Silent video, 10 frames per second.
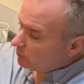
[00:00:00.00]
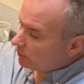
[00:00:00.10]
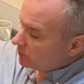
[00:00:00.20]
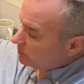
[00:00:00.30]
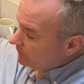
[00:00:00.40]

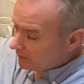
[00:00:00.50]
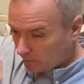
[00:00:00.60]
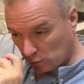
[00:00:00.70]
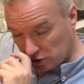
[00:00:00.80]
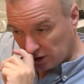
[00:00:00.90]
because we've had
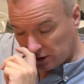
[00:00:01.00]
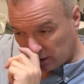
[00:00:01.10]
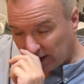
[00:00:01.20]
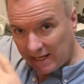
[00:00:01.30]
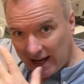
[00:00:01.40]
it put
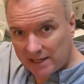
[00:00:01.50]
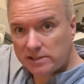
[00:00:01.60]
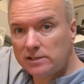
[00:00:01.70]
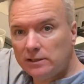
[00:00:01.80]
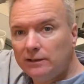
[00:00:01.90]
into a
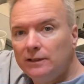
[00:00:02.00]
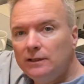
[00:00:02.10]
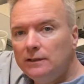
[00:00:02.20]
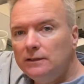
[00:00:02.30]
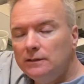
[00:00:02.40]
case.
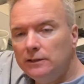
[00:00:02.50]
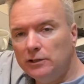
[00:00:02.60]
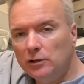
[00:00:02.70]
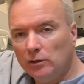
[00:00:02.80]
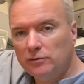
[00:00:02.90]
You
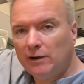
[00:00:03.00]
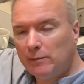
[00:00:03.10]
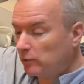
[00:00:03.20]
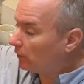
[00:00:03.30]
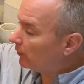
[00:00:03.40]
can call it a
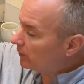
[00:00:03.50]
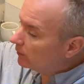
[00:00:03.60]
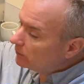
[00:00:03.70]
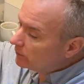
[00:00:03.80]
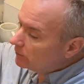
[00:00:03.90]
frame if you want
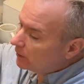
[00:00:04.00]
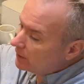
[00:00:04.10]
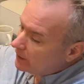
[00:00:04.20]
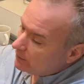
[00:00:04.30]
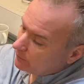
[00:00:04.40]
to. The
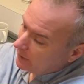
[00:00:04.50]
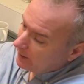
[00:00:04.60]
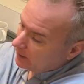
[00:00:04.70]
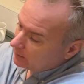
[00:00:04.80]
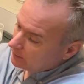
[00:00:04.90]
idea
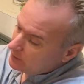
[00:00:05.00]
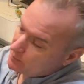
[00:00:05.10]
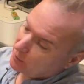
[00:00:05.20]
here is